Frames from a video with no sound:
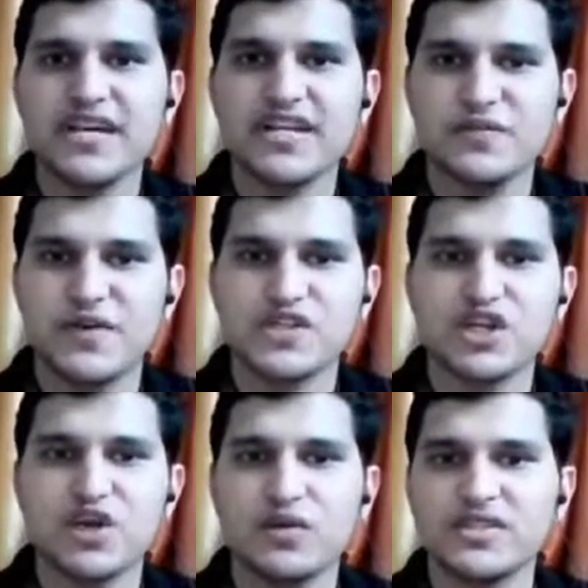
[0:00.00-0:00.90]
disaffection
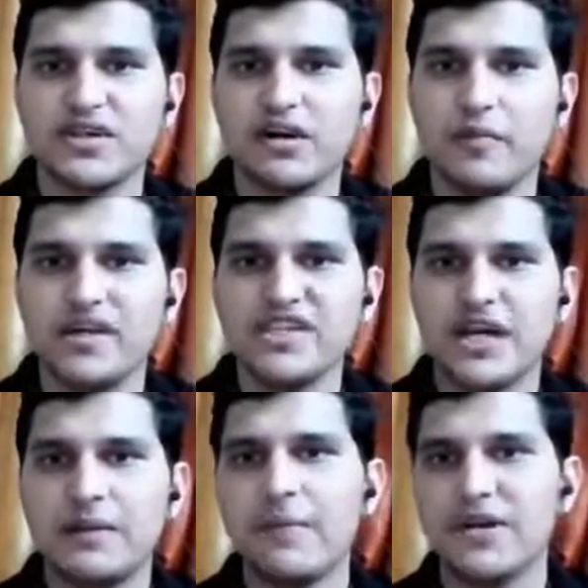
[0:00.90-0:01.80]
towards the government shall
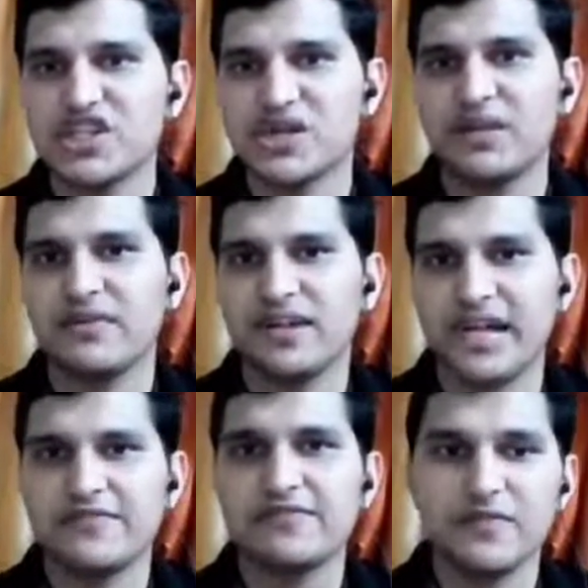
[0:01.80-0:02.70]
be punishable with
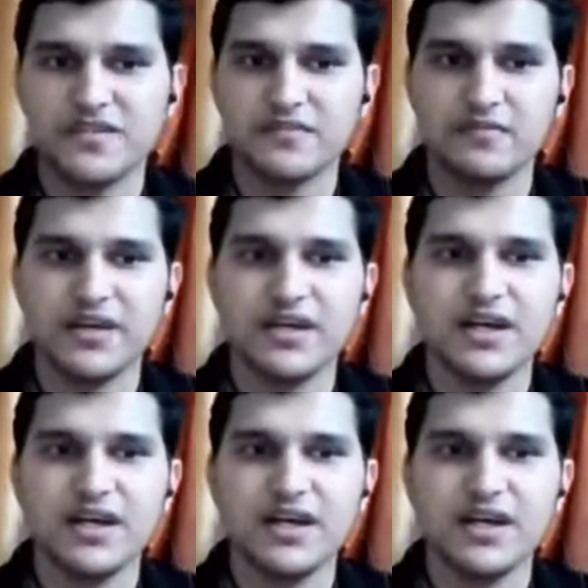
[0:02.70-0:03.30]
life imprisonment.